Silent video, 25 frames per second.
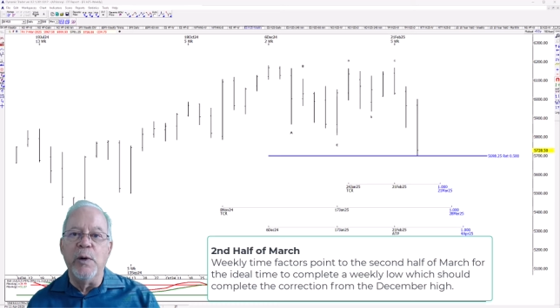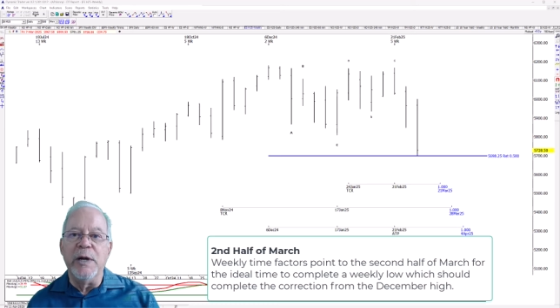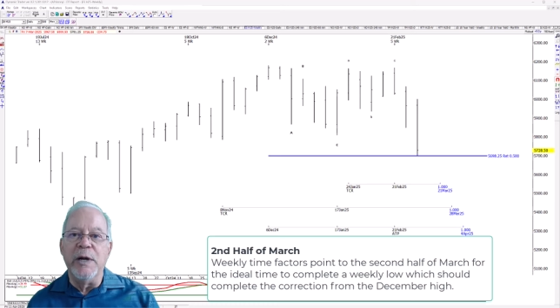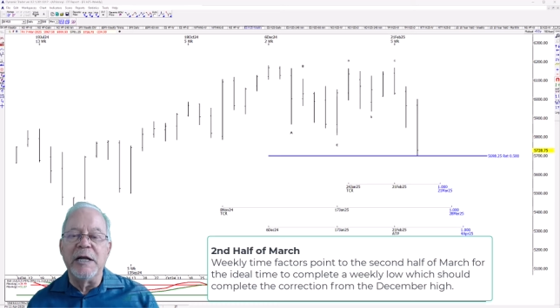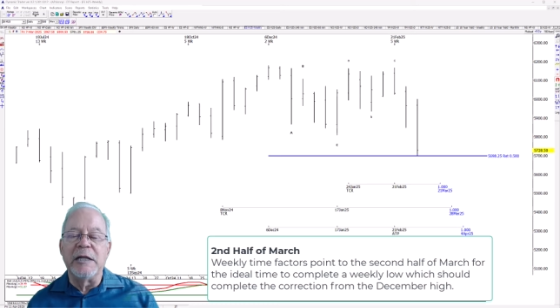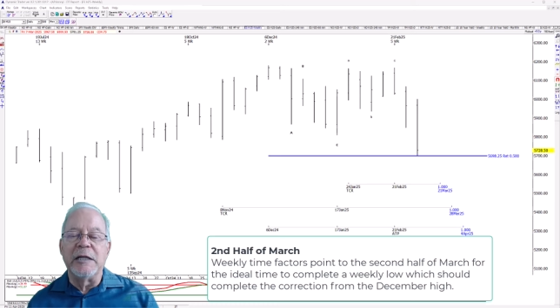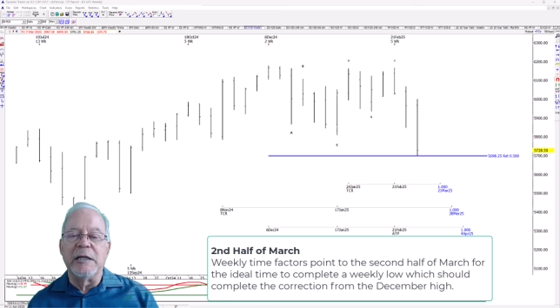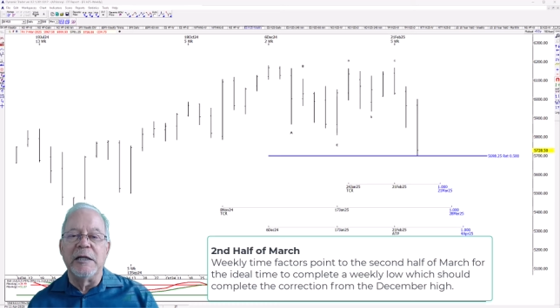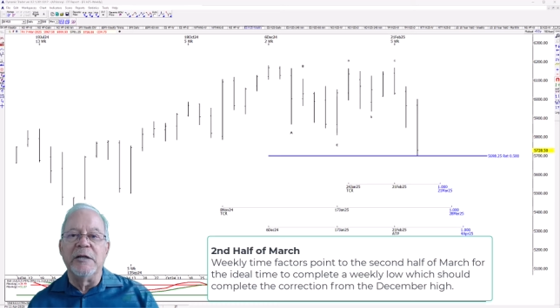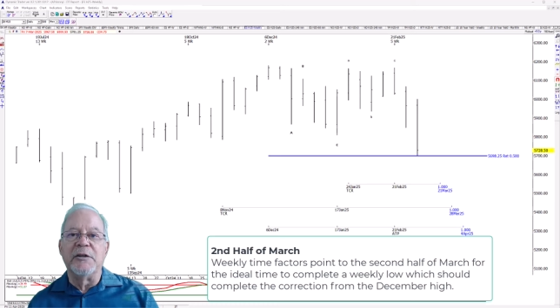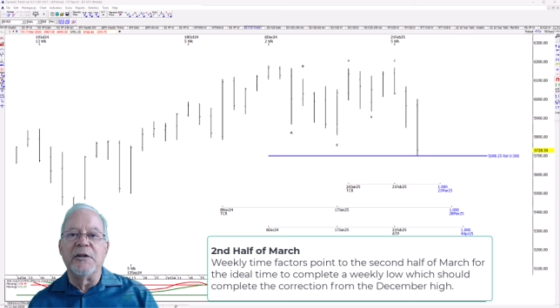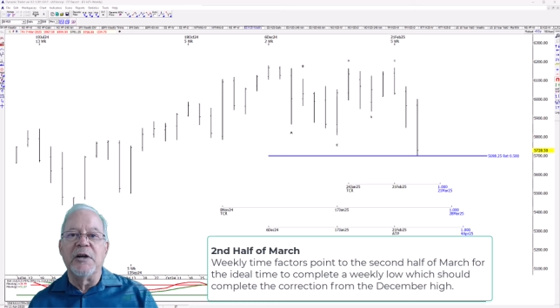
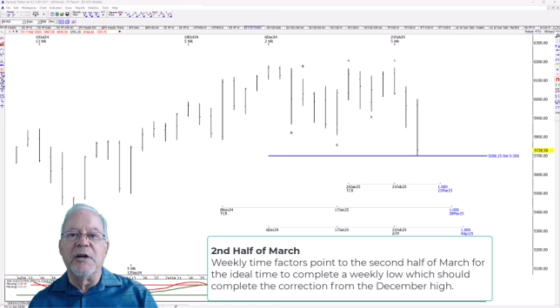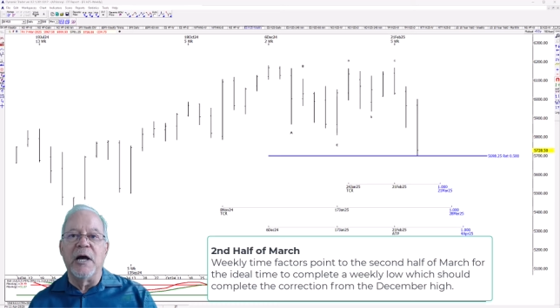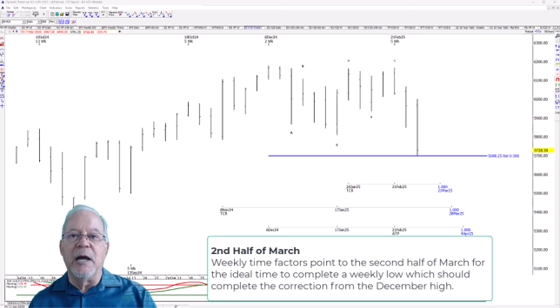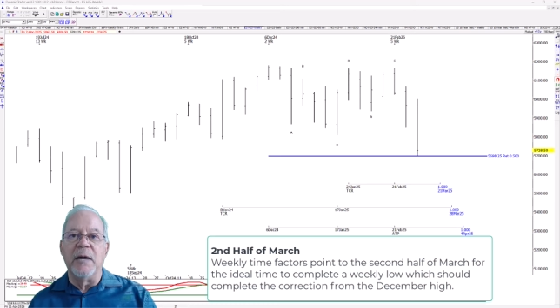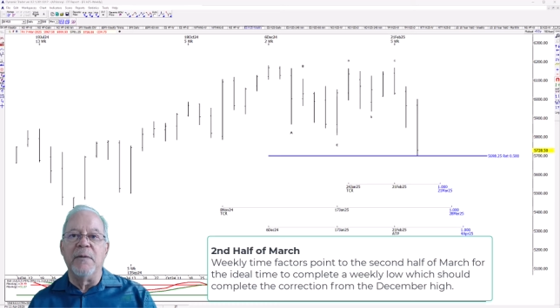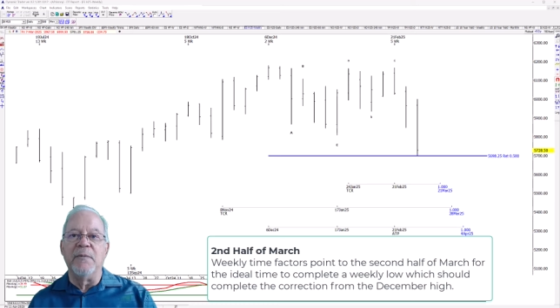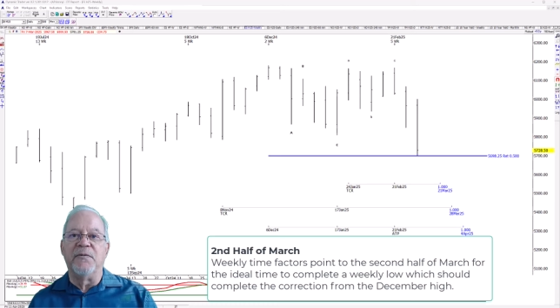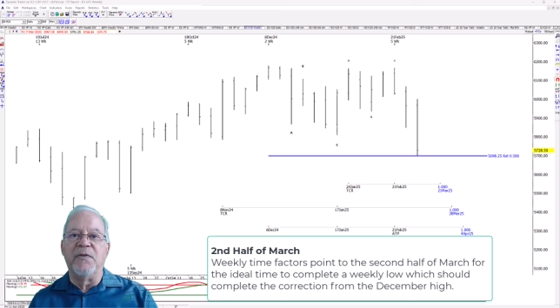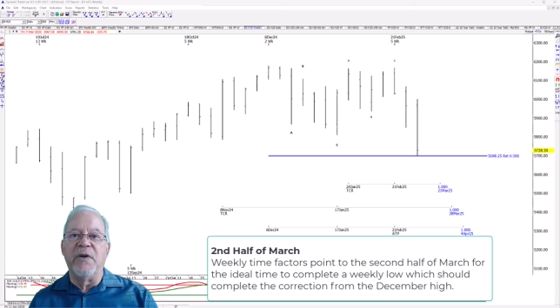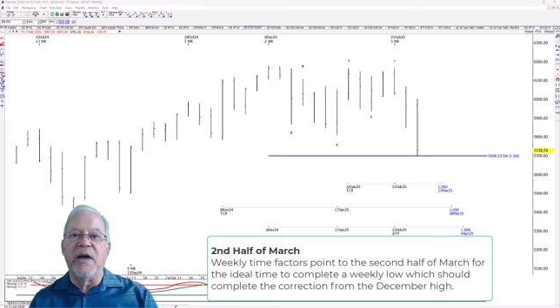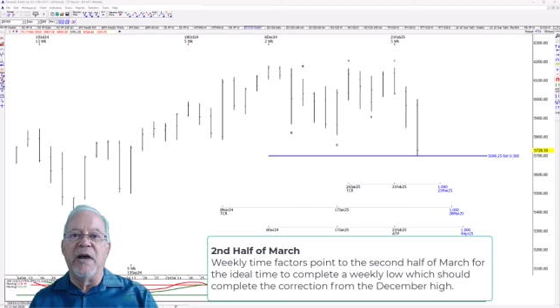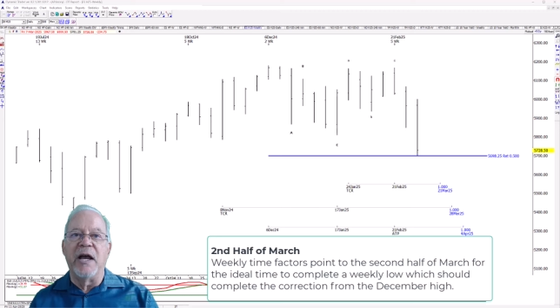time
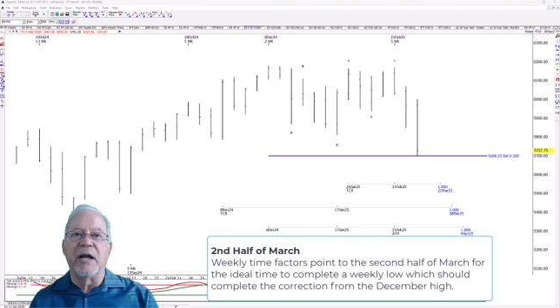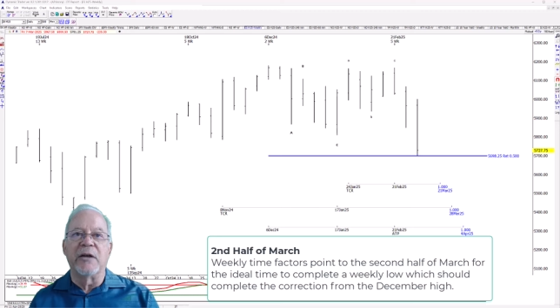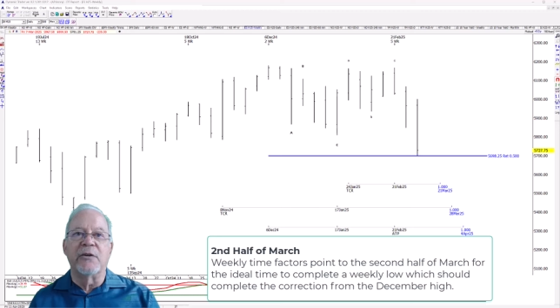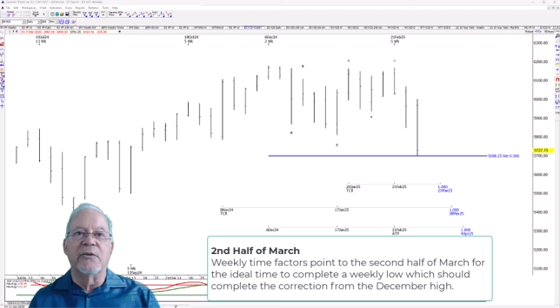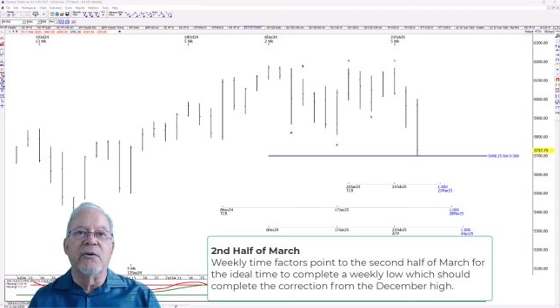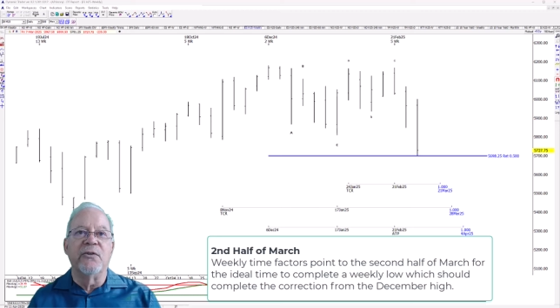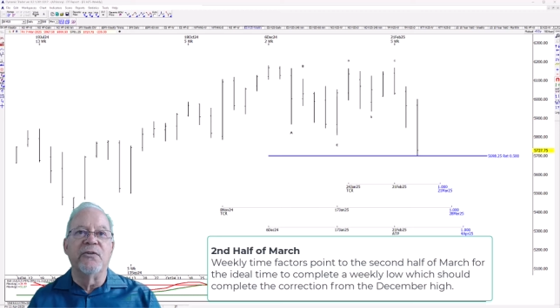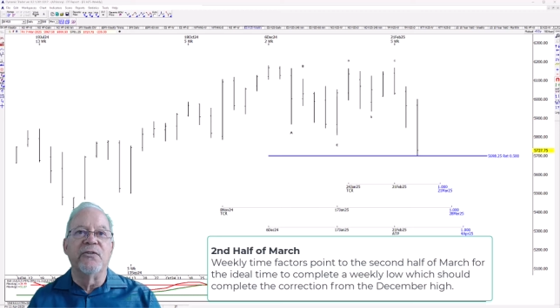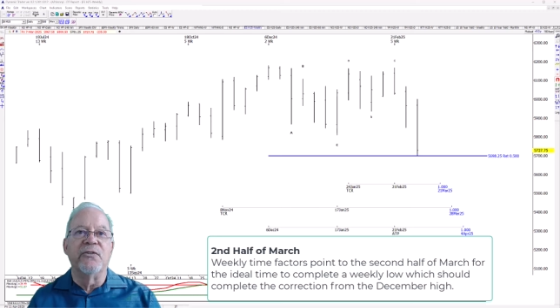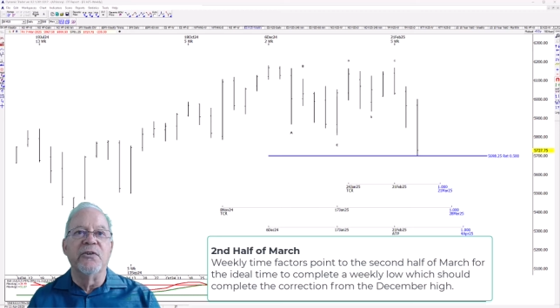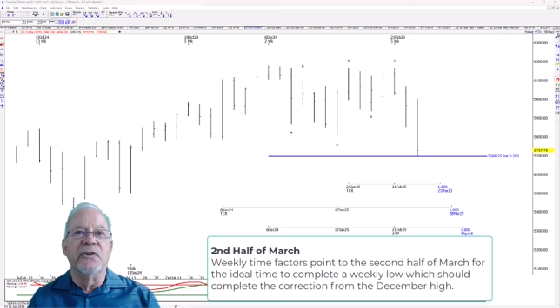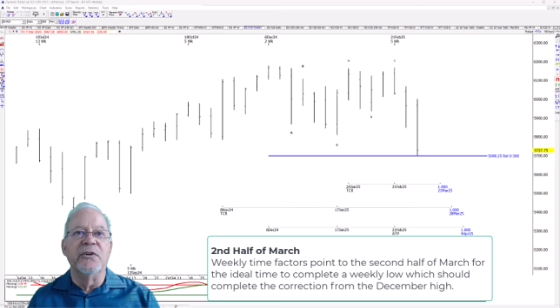factors.
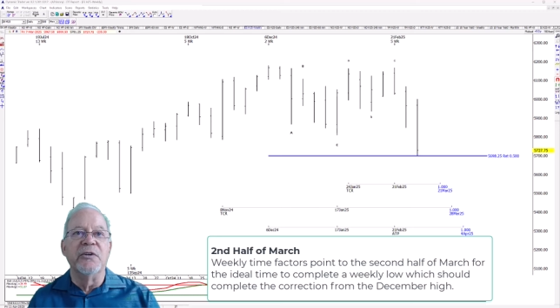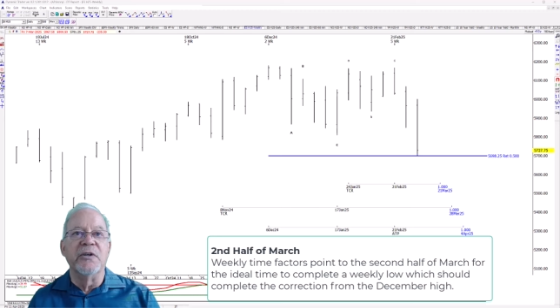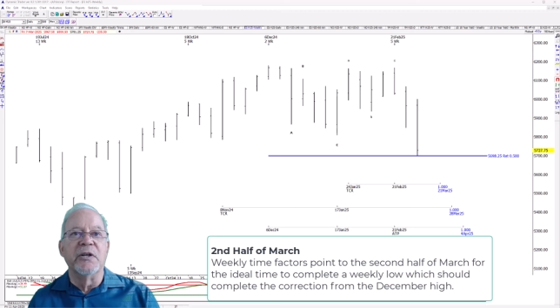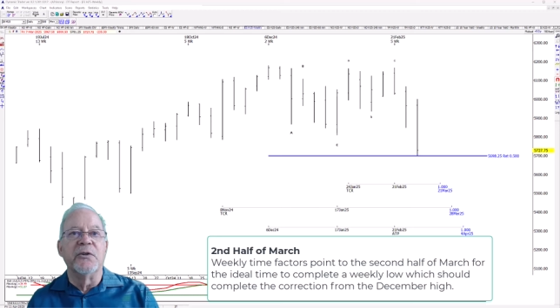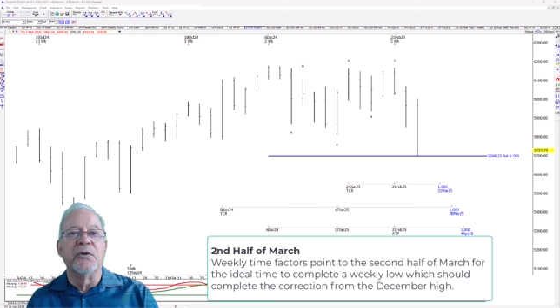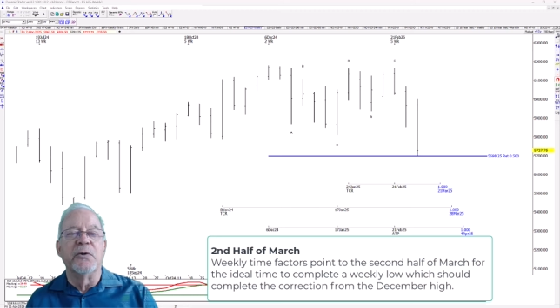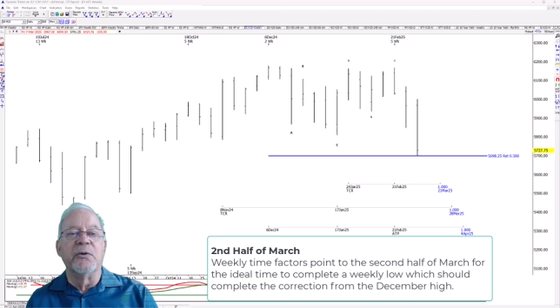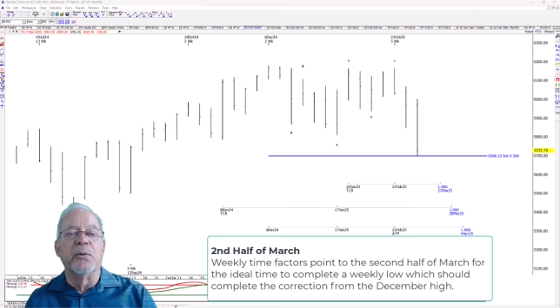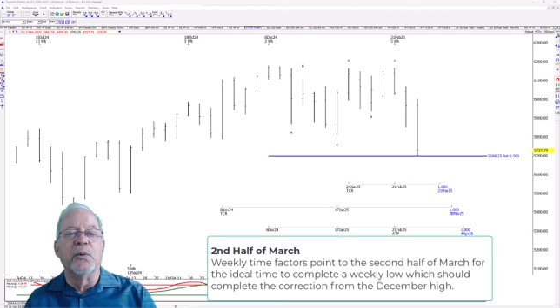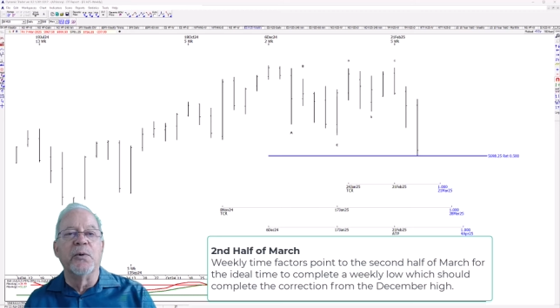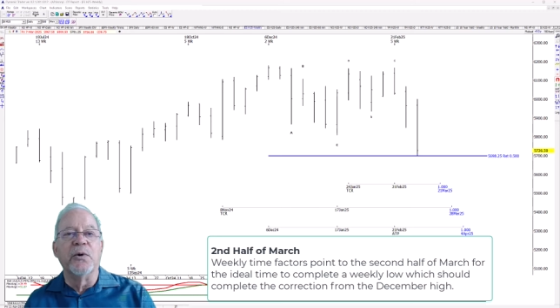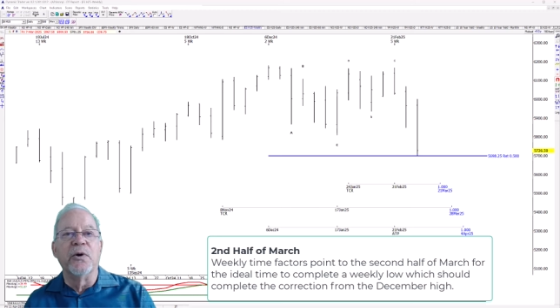In other
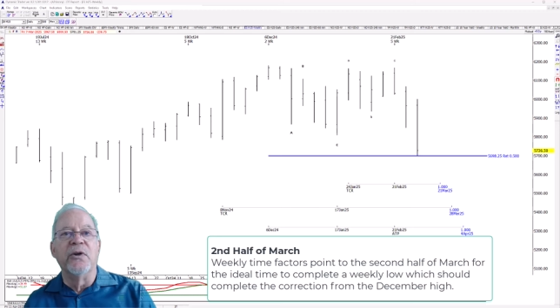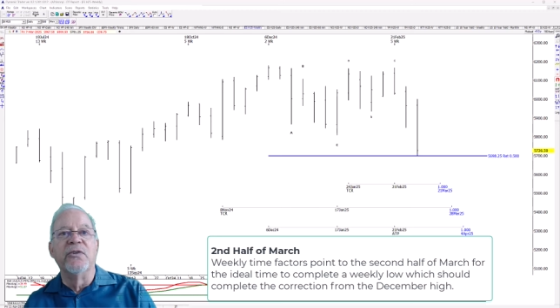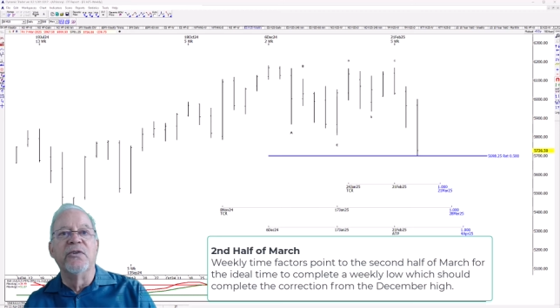words,